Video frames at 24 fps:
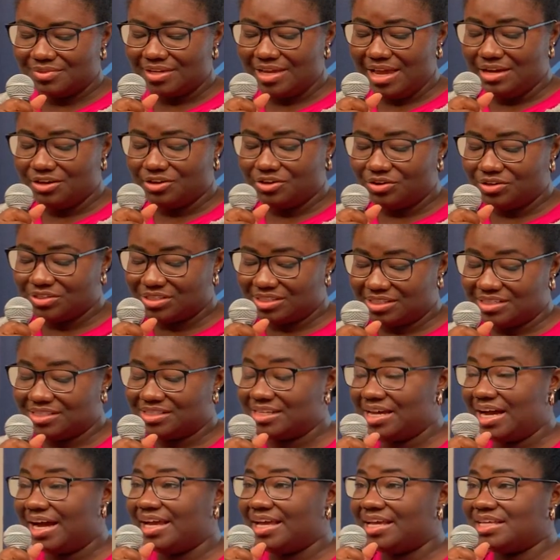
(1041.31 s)
And God's
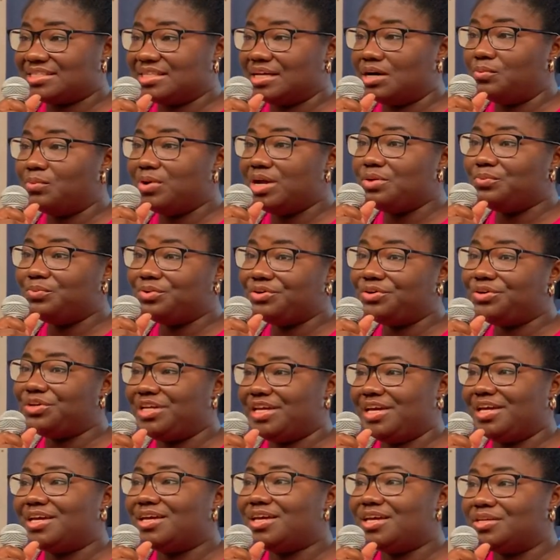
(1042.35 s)
desire is that when we
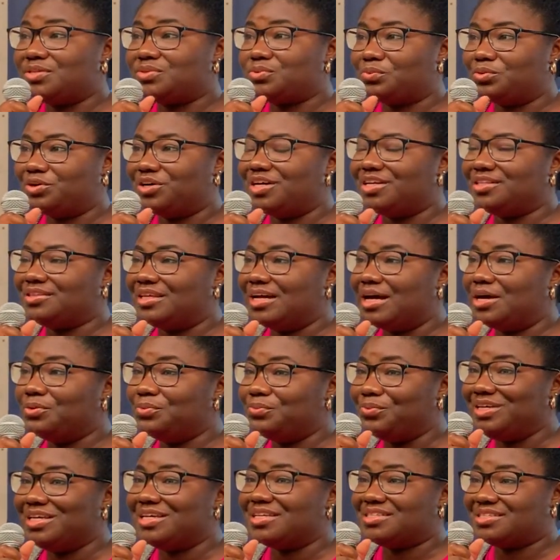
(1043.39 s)
hear his word, that
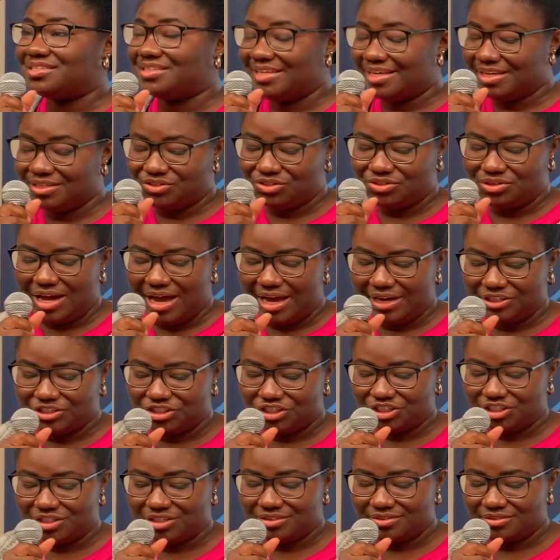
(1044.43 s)
we are stepped to
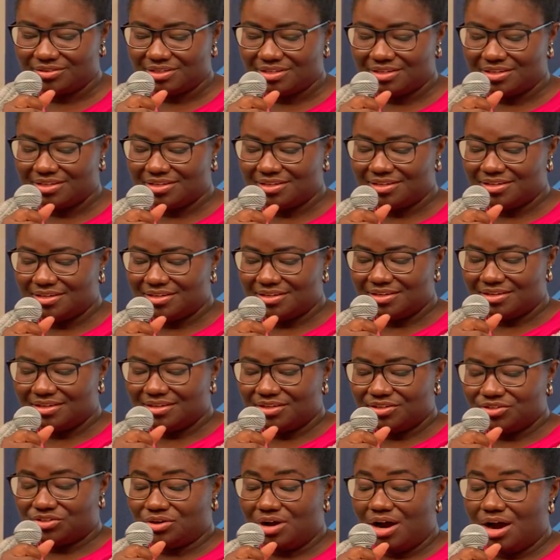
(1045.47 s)
action.
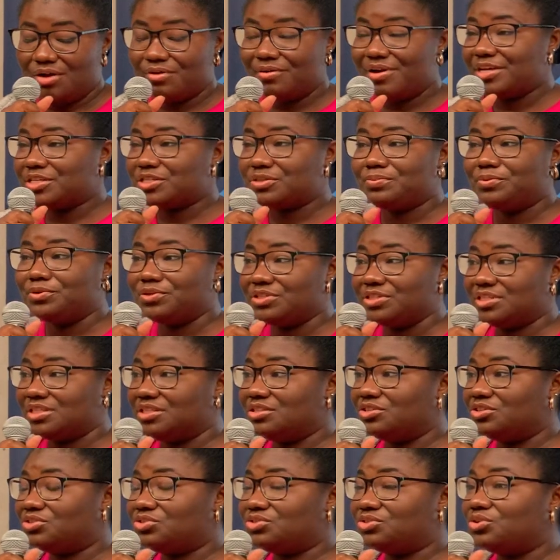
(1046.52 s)
So our response in
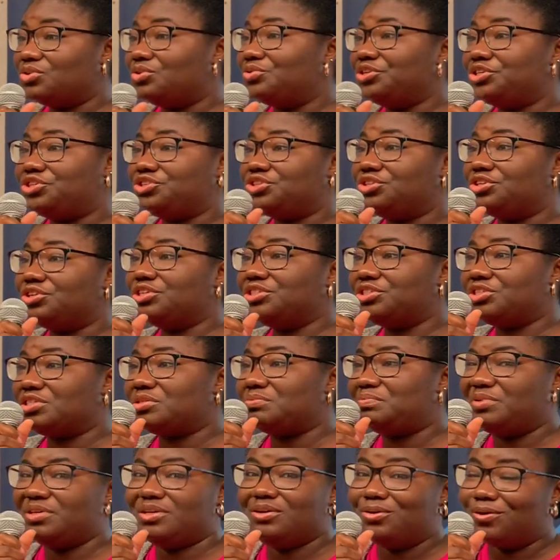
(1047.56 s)
this story should not
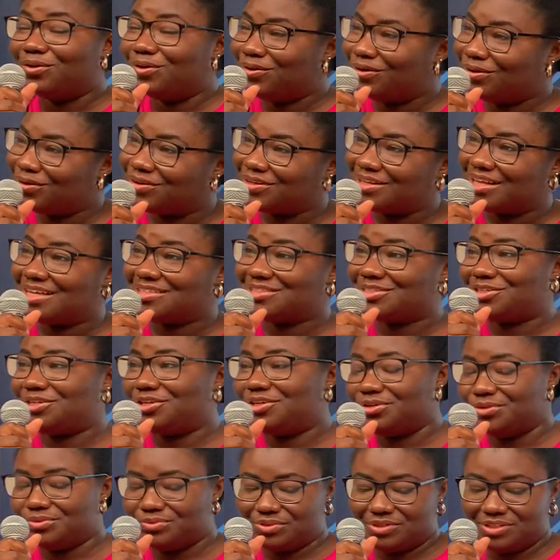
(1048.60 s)
just be, oh, that's
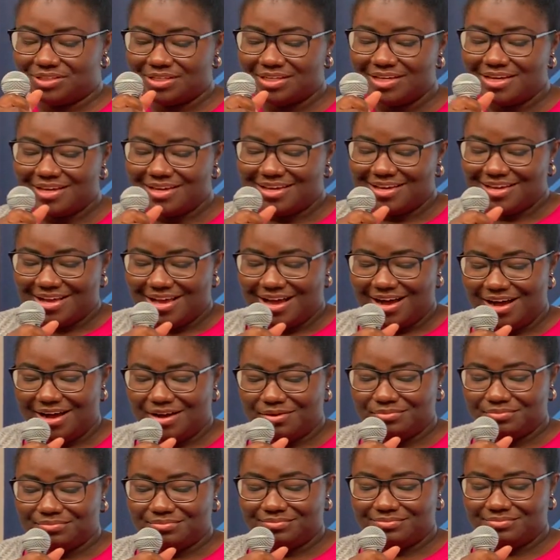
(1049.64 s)
cute,
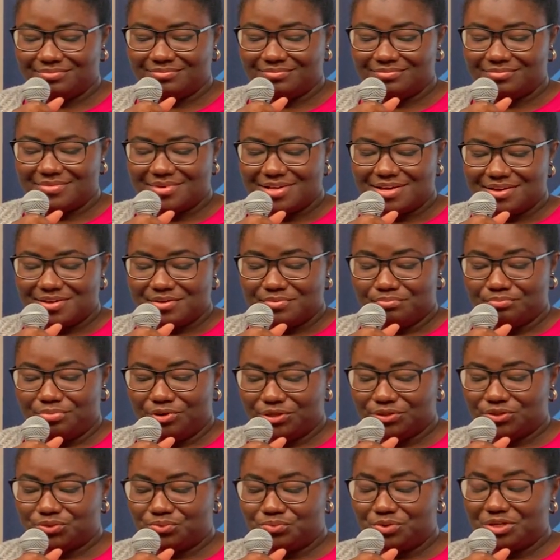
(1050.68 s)

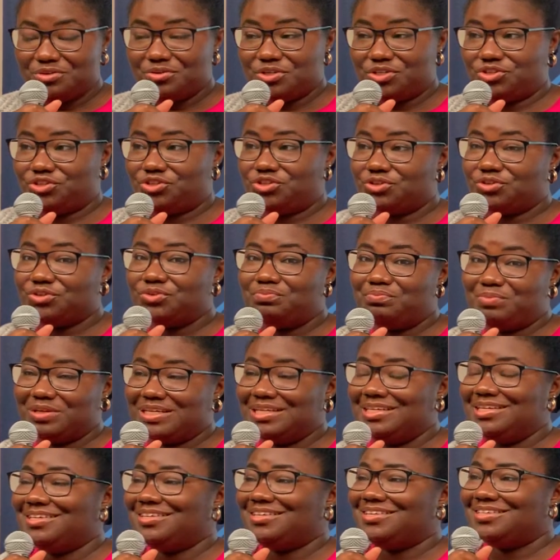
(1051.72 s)
but we should
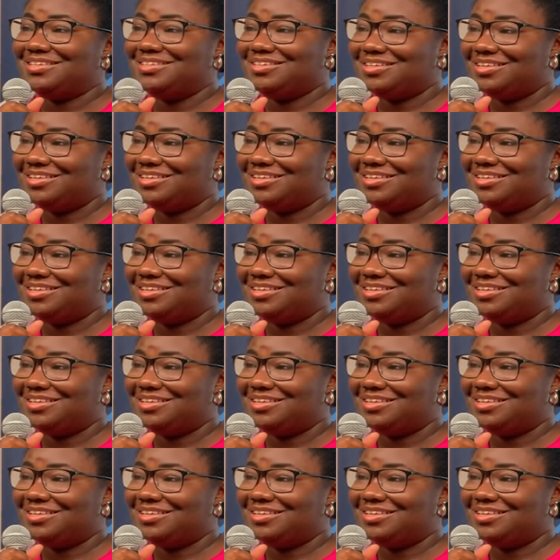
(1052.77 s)
be